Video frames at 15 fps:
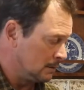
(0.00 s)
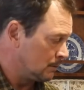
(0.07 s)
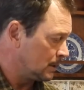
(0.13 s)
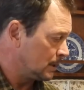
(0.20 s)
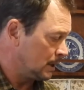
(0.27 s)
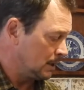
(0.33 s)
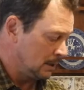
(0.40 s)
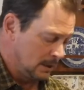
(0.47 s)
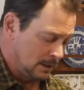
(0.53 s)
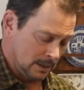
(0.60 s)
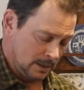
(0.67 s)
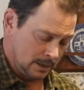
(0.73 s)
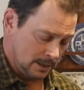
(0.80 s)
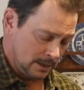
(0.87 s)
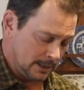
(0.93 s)
Okay,
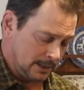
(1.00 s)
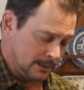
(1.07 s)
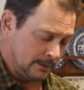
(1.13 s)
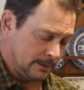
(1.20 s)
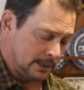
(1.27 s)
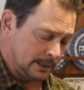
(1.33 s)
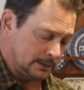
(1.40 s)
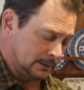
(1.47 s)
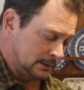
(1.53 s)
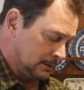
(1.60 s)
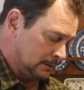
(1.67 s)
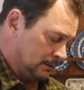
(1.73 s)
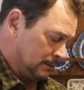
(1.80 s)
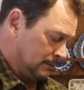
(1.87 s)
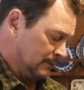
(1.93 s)

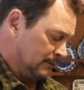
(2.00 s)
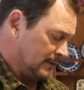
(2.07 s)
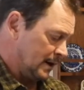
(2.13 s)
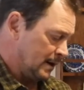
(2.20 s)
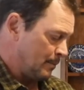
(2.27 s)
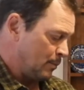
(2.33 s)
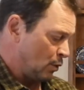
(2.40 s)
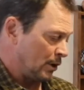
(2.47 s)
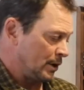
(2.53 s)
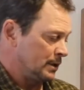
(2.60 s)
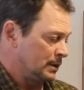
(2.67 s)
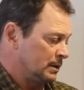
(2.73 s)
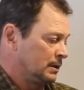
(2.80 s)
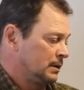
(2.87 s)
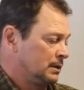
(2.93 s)
that's very
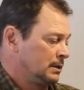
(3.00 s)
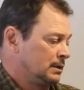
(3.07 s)
important.